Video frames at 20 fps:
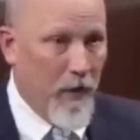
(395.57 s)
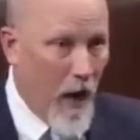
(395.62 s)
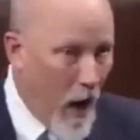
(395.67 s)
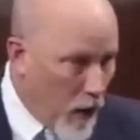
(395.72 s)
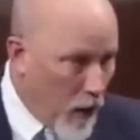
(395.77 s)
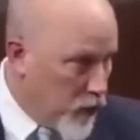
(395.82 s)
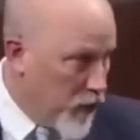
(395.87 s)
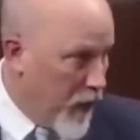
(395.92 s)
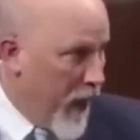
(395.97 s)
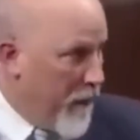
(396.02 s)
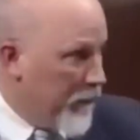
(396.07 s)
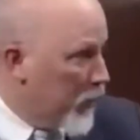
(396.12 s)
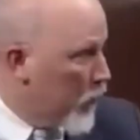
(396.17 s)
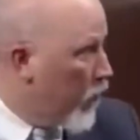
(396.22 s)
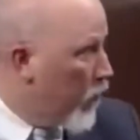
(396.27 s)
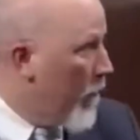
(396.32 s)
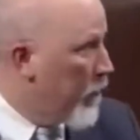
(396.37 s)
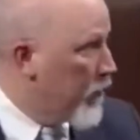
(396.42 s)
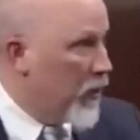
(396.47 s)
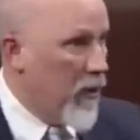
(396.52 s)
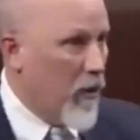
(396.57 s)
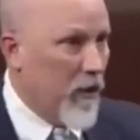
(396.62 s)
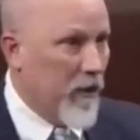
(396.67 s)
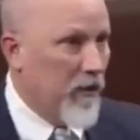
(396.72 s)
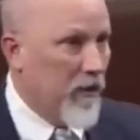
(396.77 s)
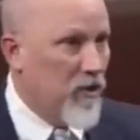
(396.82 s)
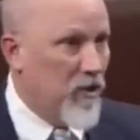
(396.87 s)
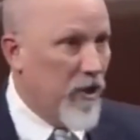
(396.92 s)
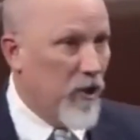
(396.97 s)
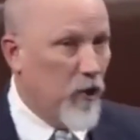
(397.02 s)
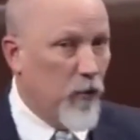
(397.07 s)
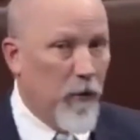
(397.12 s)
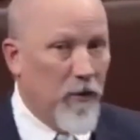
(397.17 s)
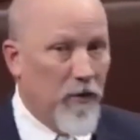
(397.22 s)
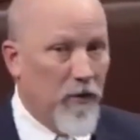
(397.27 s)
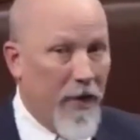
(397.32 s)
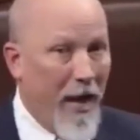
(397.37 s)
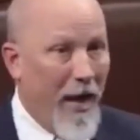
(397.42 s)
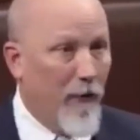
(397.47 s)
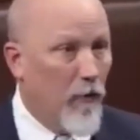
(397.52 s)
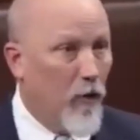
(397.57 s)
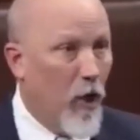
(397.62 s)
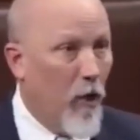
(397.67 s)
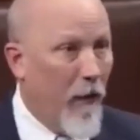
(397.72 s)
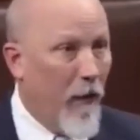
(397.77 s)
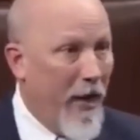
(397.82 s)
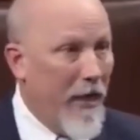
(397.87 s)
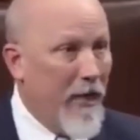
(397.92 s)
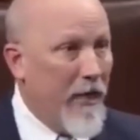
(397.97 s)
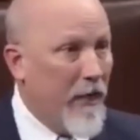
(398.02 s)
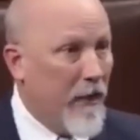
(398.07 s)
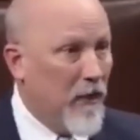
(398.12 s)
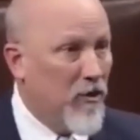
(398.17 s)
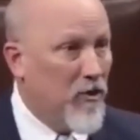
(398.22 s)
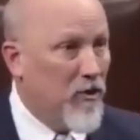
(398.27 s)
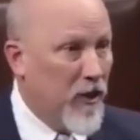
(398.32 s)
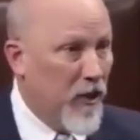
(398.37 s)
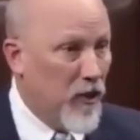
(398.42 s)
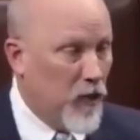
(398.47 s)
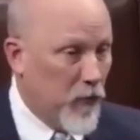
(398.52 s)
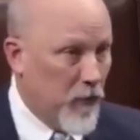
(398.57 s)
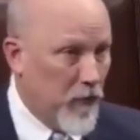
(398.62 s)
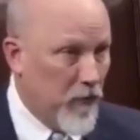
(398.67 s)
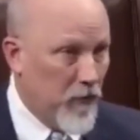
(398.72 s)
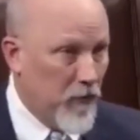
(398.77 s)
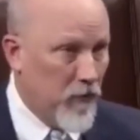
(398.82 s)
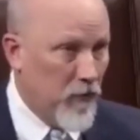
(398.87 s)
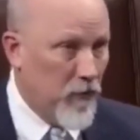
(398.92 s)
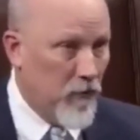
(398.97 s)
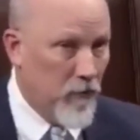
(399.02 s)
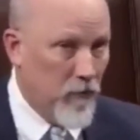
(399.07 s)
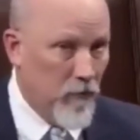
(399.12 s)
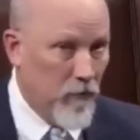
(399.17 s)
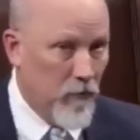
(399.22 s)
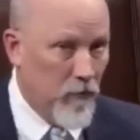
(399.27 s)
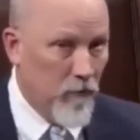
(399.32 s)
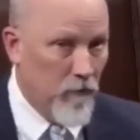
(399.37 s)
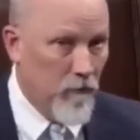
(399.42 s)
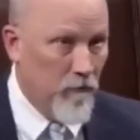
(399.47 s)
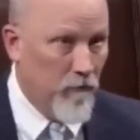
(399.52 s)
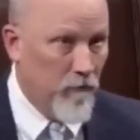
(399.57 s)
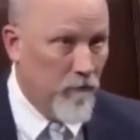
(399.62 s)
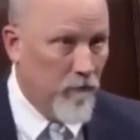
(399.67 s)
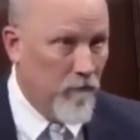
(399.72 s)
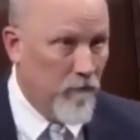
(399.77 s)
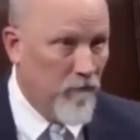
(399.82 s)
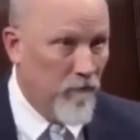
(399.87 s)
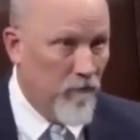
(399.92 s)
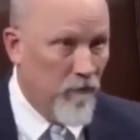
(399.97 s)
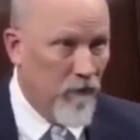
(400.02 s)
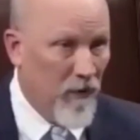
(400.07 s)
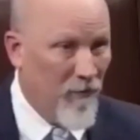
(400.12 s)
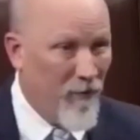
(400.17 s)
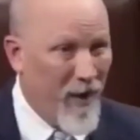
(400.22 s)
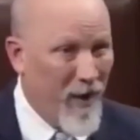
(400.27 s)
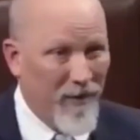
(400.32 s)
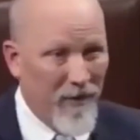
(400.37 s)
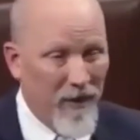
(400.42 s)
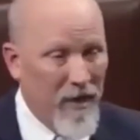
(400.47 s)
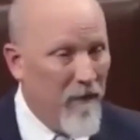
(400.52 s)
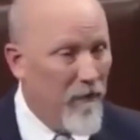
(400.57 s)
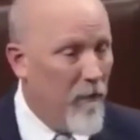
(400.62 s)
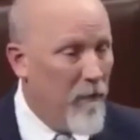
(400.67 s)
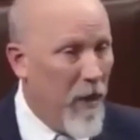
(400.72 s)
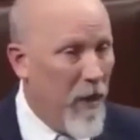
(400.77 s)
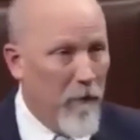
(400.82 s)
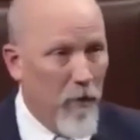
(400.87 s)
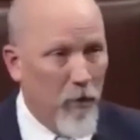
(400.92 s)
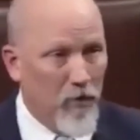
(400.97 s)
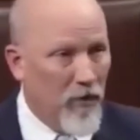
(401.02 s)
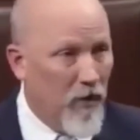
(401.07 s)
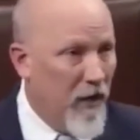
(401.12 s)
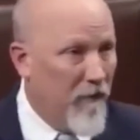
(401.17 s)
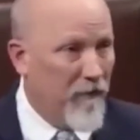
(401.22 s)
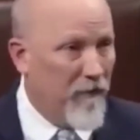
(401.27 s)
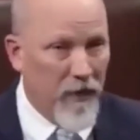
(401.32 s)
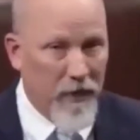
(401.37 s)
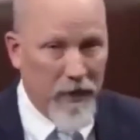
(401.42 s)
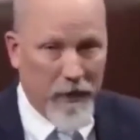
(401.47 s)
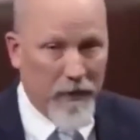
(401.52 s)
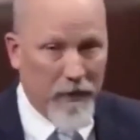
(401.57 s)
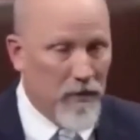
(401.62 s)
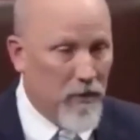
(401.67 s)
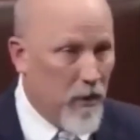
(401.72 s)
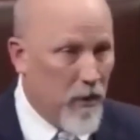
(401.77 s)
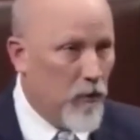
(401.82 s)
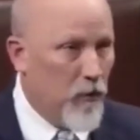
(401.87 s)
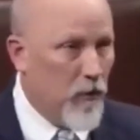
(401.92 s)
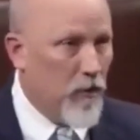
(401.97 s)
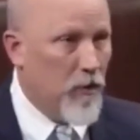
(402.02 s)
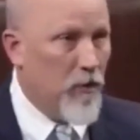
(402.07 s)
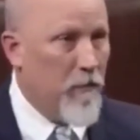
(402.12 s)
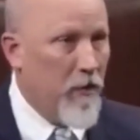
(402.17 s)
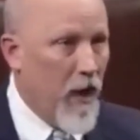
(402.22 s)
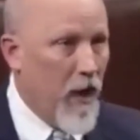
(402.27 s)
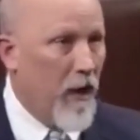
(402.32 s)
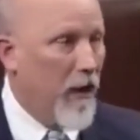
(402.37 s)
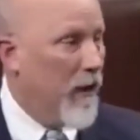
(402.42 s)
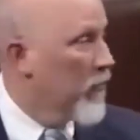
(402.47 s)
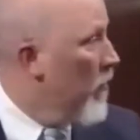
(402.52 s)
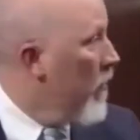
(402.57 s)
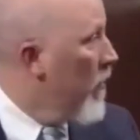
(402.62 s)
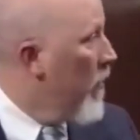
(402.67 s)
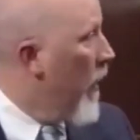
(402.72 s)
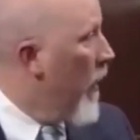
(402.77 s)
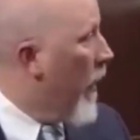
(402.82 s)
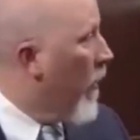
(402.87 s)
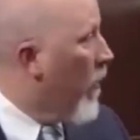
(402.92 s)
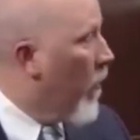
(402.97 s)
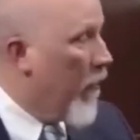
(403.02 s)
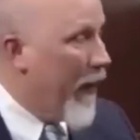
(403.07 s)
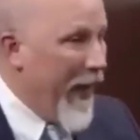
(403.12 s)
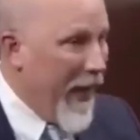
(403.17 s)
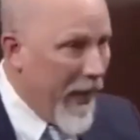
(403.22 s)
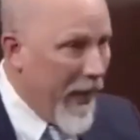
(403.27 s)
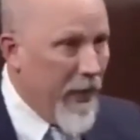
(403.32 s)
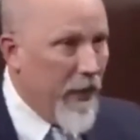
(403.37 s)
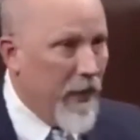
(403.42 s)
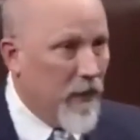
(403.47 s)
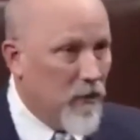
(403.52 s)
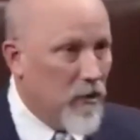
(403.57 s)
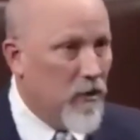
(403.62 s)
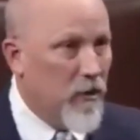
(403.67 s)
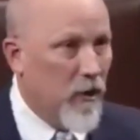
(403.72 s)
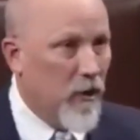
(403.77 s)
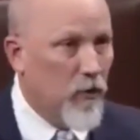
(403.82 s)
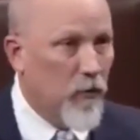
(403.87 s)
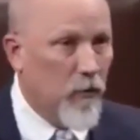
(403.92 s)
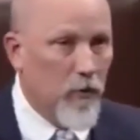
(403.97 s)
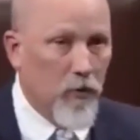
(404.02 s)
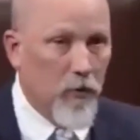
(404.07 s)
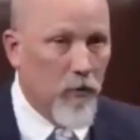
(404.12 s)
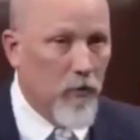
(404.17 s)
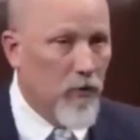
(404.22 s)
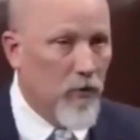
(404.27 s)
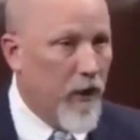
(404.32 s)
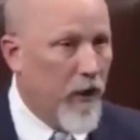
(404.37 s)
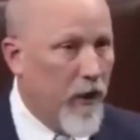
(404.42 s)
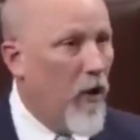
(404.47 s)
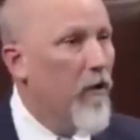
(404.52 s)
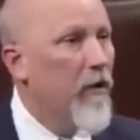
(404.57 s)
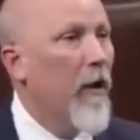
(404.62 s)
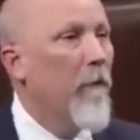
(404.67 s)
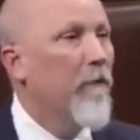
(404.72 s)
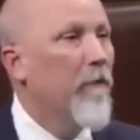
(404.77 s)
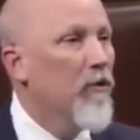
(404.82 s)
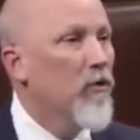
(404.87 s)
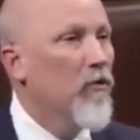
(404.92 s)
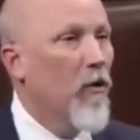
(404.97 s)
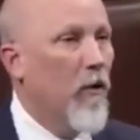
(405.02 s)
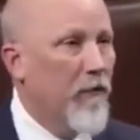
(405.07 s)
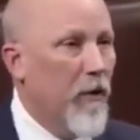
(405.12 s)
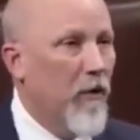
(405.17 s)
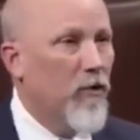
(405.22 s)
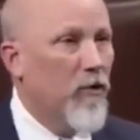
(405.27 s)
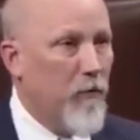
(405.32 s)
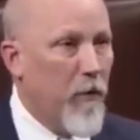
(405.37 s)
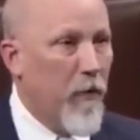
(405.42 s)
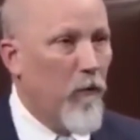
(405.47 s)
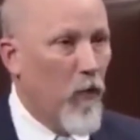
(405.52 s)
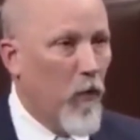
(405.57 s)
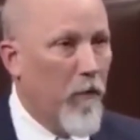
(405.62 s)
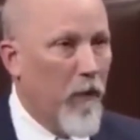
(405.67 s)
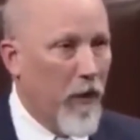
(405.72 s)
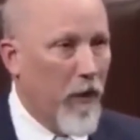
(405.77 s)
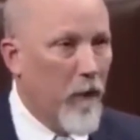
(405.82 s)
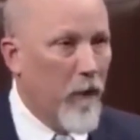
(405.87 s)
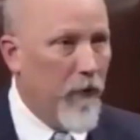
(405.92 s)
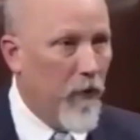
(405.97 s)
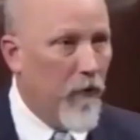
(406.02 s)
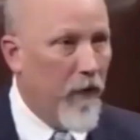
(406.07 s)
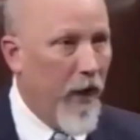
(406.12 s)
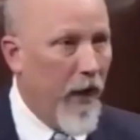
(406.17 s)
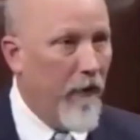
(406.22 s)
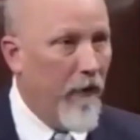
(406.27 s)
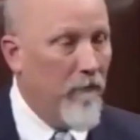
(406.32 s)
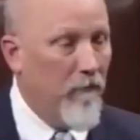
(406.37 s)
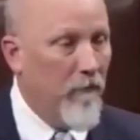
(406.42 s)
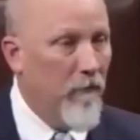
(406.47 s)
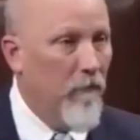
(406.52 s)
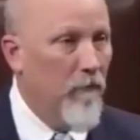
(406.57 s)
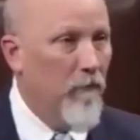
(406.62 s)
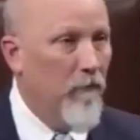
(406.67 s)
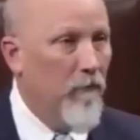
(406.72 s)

And our job is to represent our constituents, and I don't know any constituents, frankly, even my most left-leaning constituents, to be honest, I don't know any constituents who are saying, oh yeah, please go up there and spend more money we don't have.